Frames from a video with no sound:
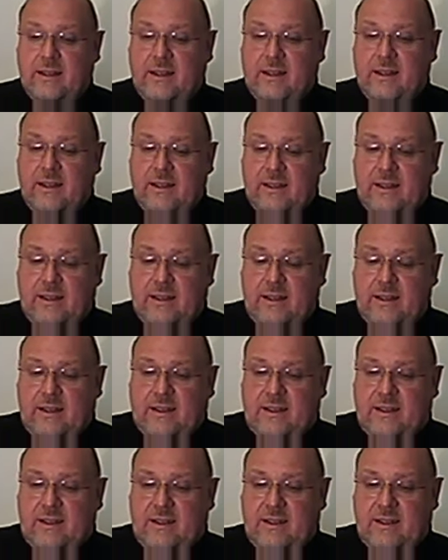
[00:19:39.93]

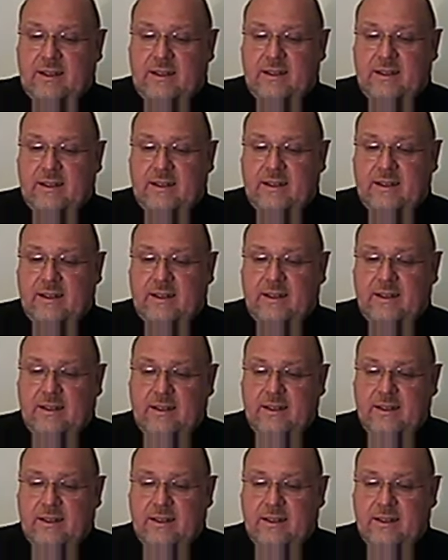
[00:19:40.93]
No one is speaking in this clip.